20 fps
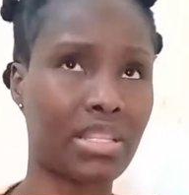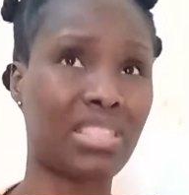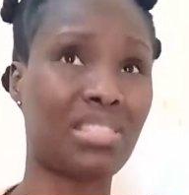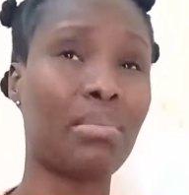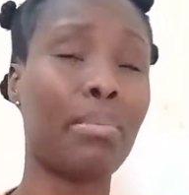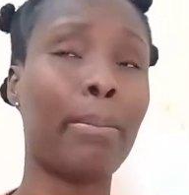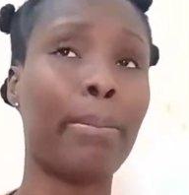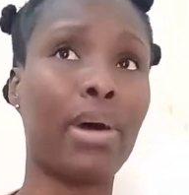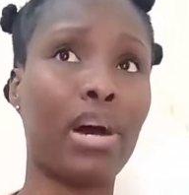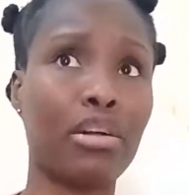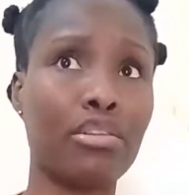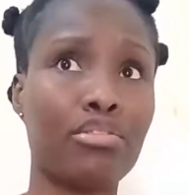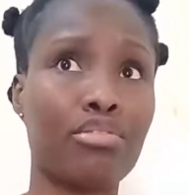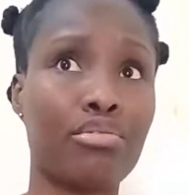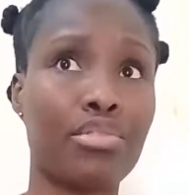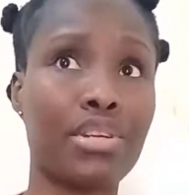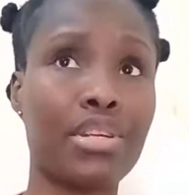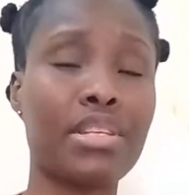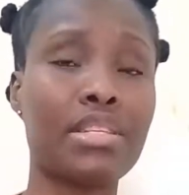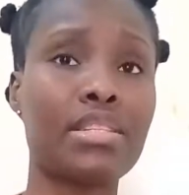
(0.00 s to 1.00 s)
setting
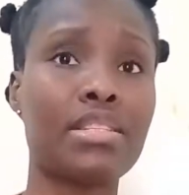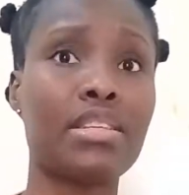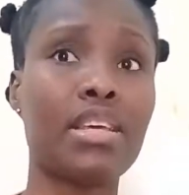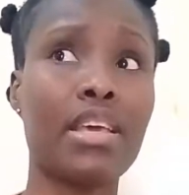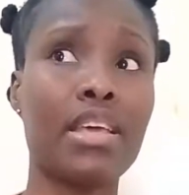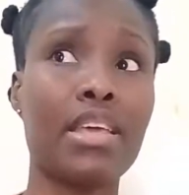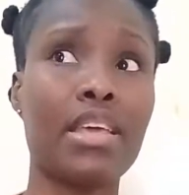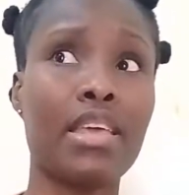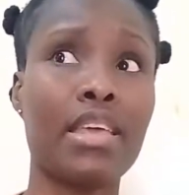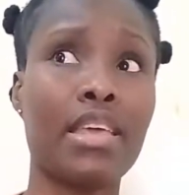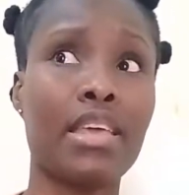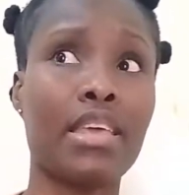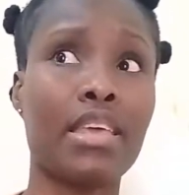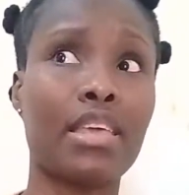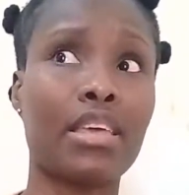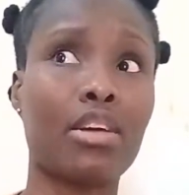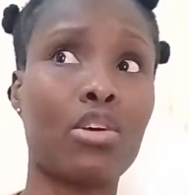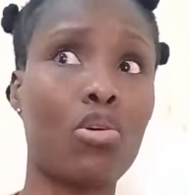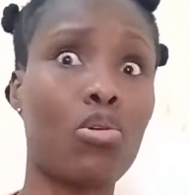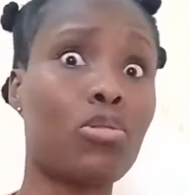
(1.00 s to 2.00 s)
boundaries
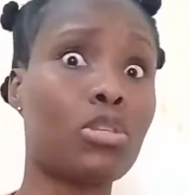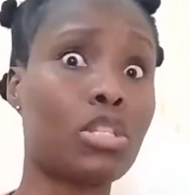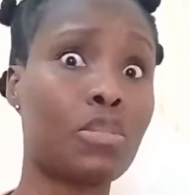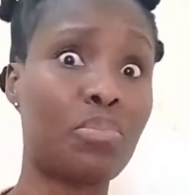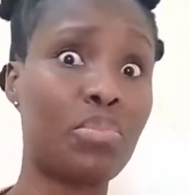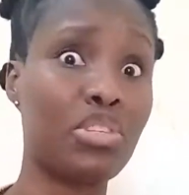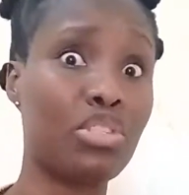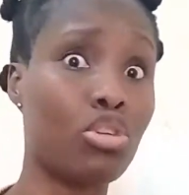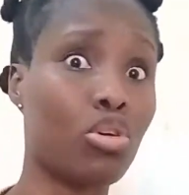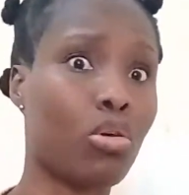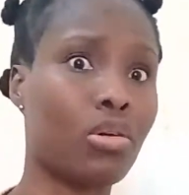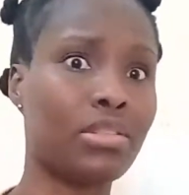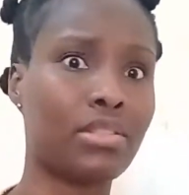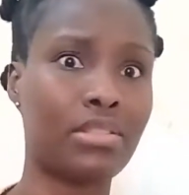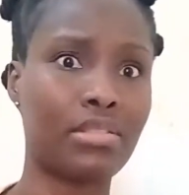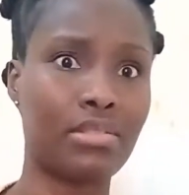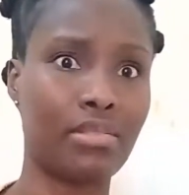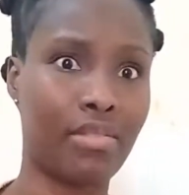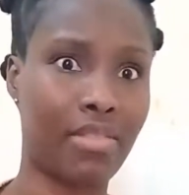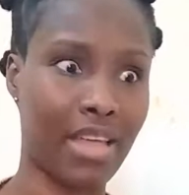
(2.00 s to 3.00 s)
goes beyond
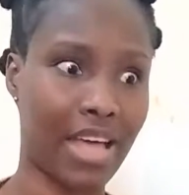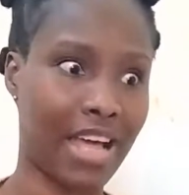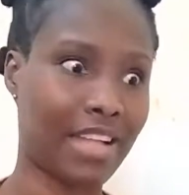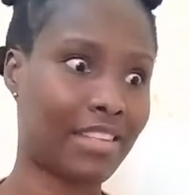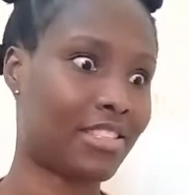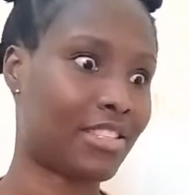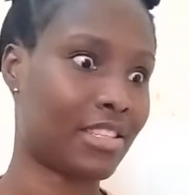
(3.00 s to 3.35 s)
that.